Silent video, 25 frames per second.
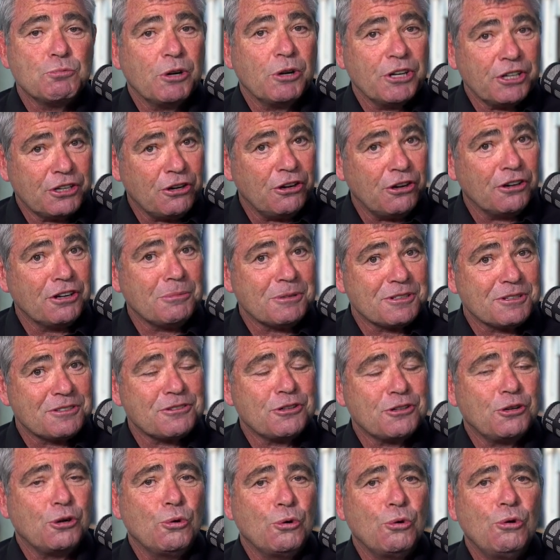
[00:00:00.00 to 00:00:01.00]
what economists
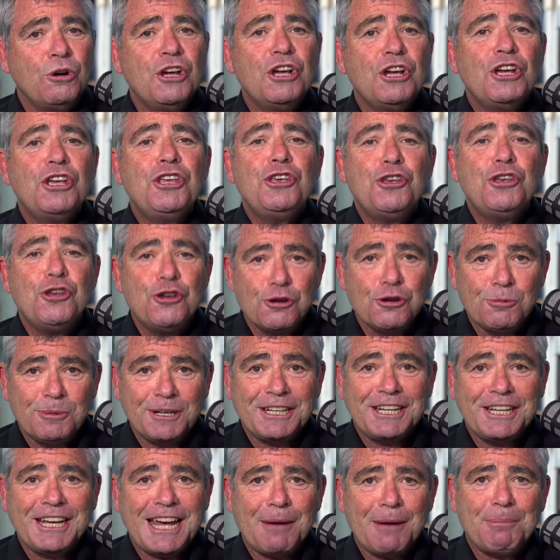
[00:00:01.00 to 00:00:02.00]
call
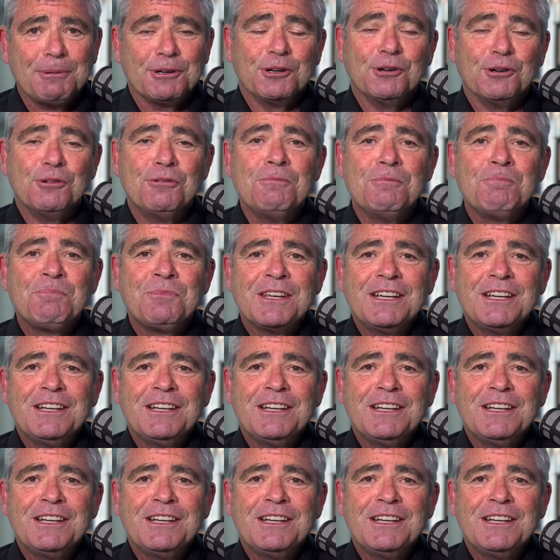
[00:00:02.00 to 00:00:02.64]
human capital,